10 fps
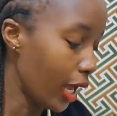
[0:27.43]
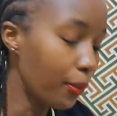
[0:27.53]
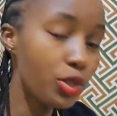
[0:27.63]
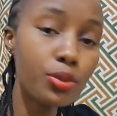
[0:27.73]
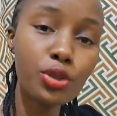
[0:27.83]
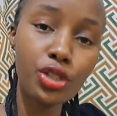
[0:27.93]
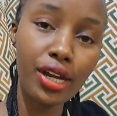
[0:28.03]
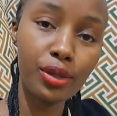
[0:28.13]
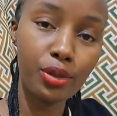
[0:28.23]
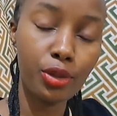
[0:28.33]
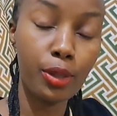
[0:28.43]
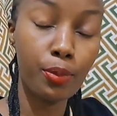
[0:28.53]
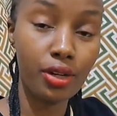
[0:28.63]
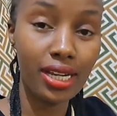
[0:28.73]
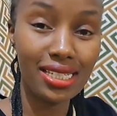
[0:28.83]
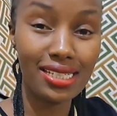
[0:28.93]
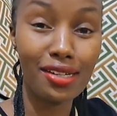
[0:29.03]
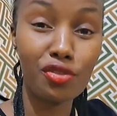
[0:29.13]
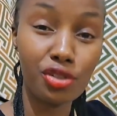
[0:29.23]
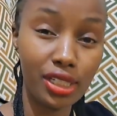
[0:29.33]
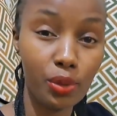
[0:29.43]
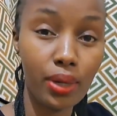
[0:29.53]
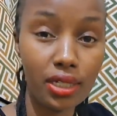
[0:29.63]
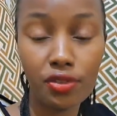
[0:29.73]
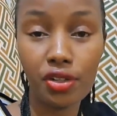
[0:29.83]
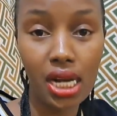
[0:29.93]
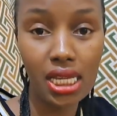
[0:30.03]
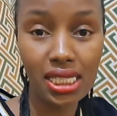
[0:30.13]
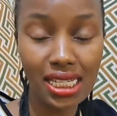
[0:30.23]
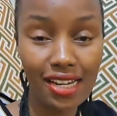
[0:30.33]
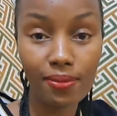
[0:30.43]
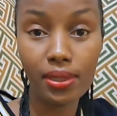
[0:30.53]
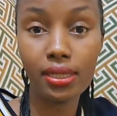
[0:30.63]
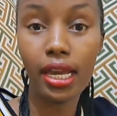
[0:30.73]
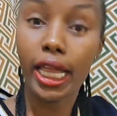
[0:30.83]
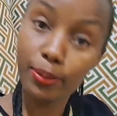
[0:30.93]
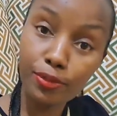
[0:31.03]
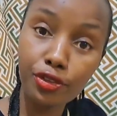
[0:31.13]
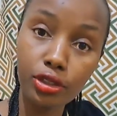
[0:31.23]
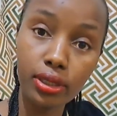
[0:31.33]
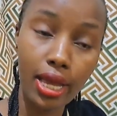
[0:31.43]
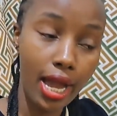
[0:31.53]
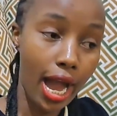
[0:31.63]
I'm going to be sharing with you the products that have really worked for us, that have been helpful.